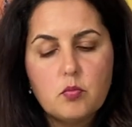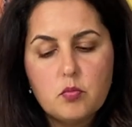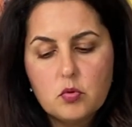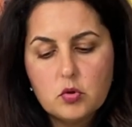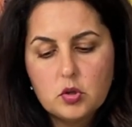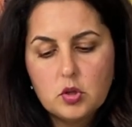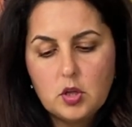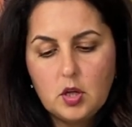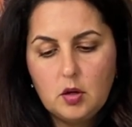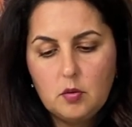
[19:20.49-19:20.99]

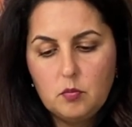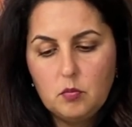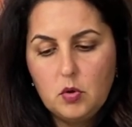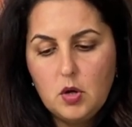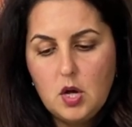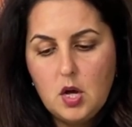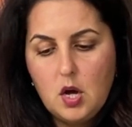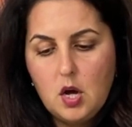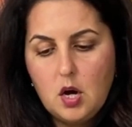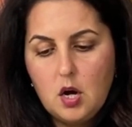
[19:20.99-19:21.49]
then the
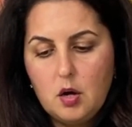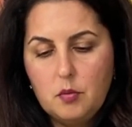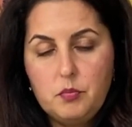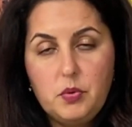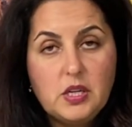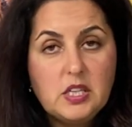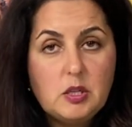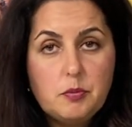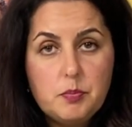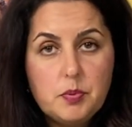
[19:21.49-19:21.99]
drill is
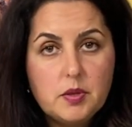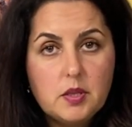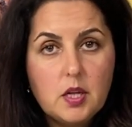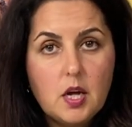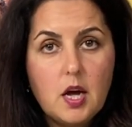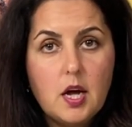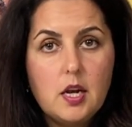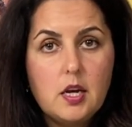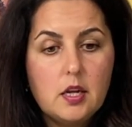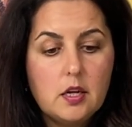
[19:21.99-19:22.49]
on while you're
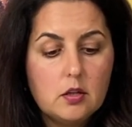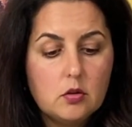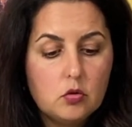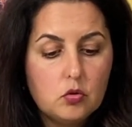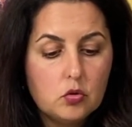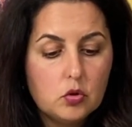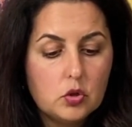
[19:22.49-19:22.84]
working.